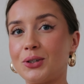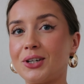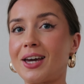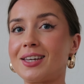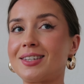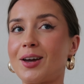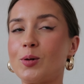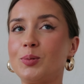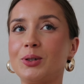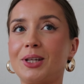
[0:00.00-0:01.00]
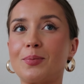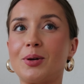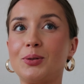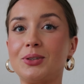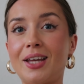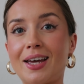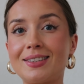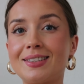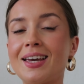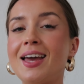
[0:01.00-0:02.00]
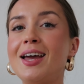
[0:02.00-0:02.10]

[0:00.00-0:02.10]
to you guys. I hope you like my new desk.